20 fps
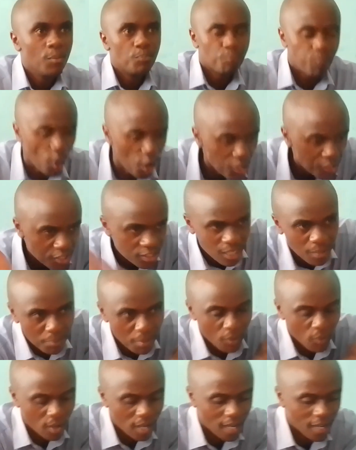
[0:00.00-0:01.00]
Point
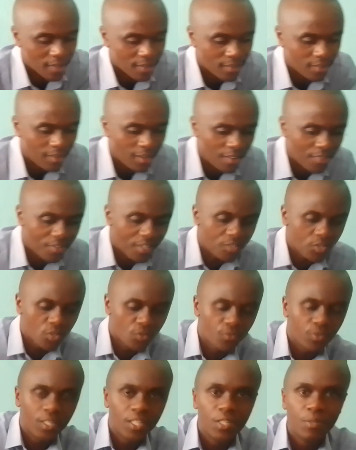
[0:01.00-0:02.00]
number one, and this is
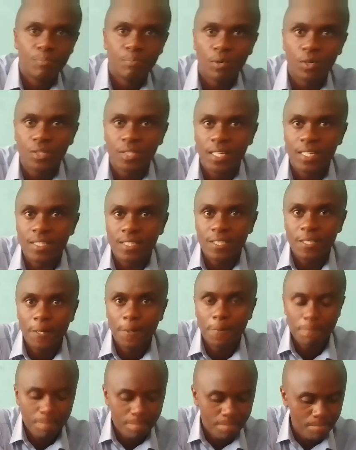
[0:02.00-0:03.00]
very important,
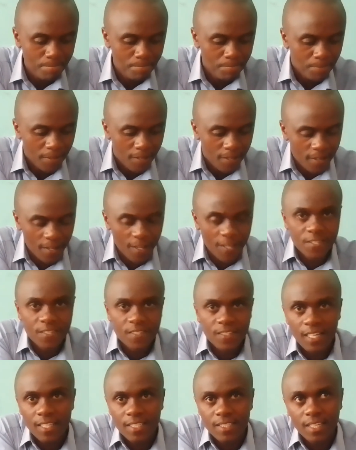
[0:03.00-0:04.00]
is
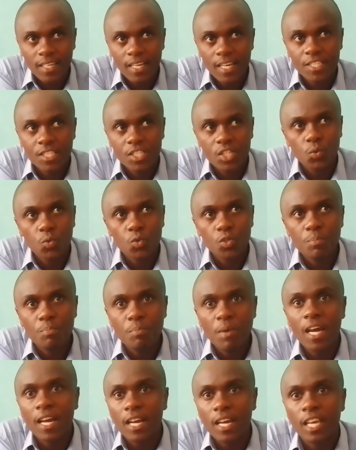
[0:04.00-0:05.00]
that it would
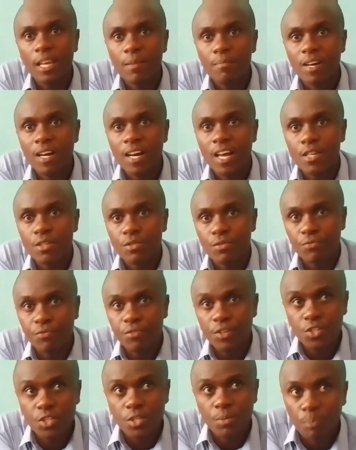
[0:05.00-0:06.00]
make him less
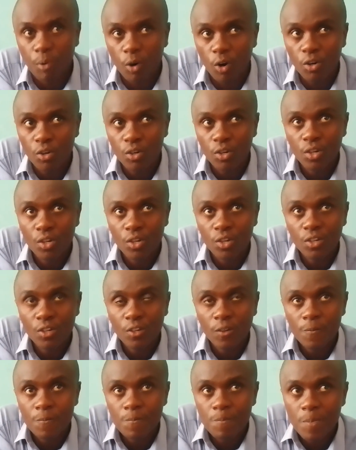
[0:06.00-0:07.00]
visible
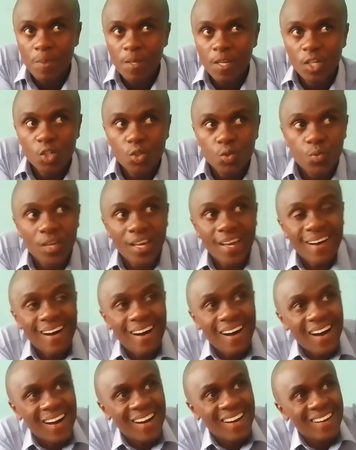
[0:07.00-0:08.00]
to the
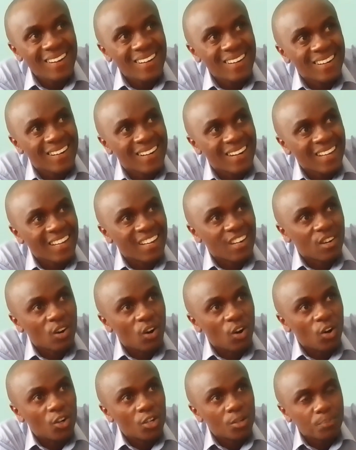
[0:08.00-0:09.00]
angry
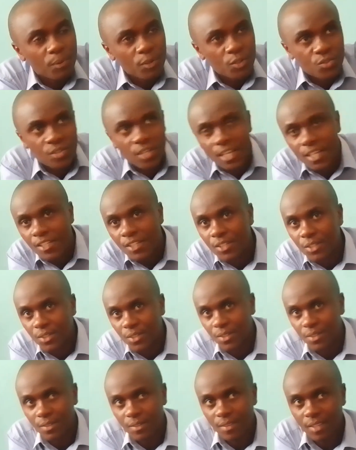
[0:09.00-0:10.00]
god Poseidon,
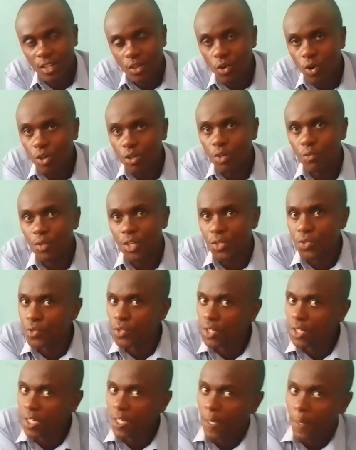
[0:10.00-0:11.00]
the god of the
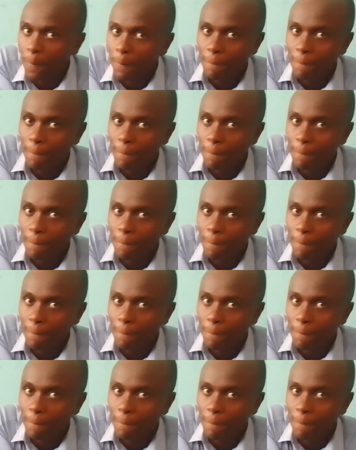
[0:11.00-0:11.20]
sea.